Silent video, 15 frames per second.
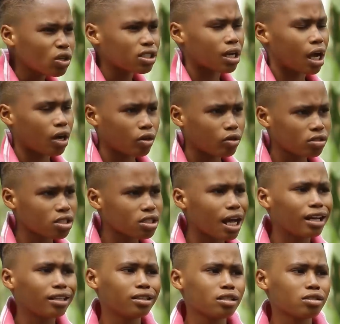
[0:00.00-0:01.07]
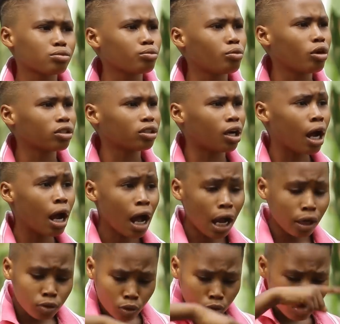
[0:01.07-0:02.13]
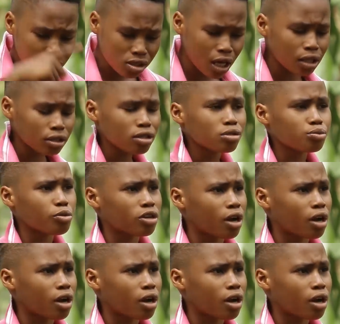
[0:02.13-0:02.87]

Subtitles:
with Uncle Stanley's mother, and Uncle Stanley's